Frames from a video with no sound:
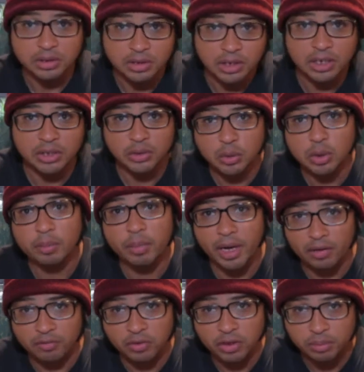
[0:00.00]
he threw a
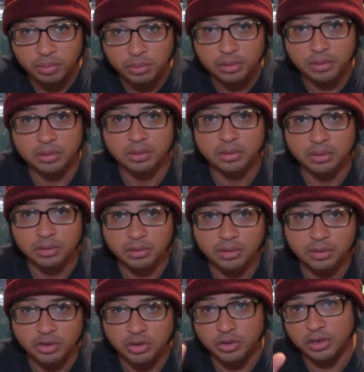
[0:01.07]
backflip.
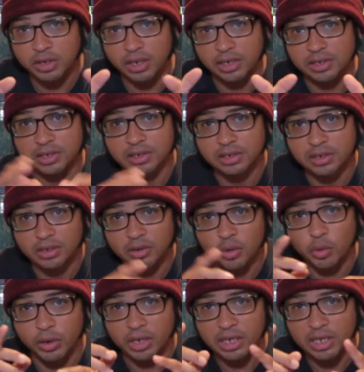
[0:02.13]
I'll show you guys
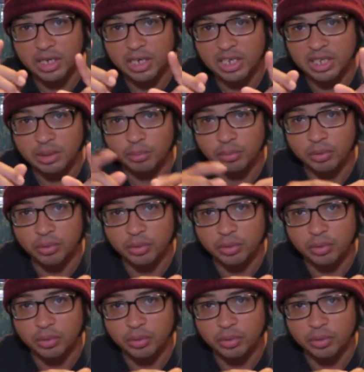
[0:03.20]
a quick clip real